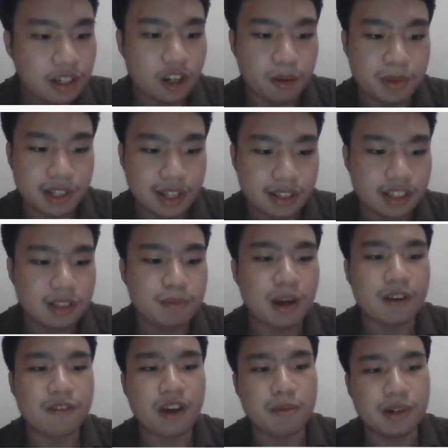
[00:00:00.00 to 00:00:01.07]
dominated
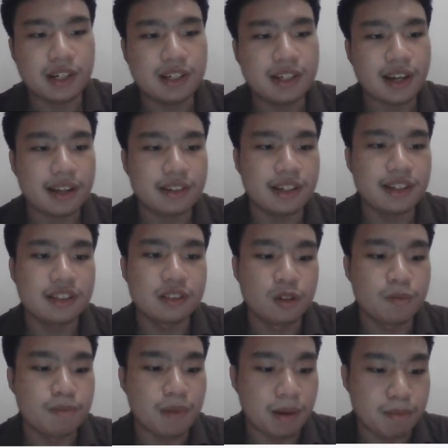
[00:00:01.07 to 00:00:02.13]
by family and
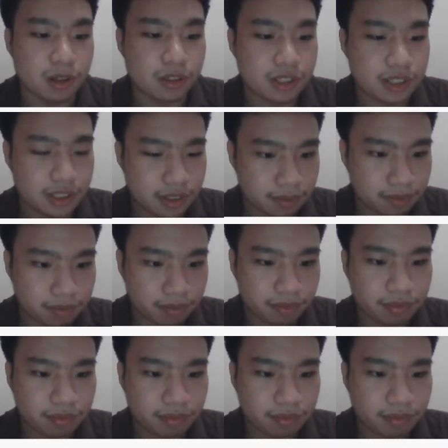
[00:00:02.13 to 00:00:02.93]
in-group members.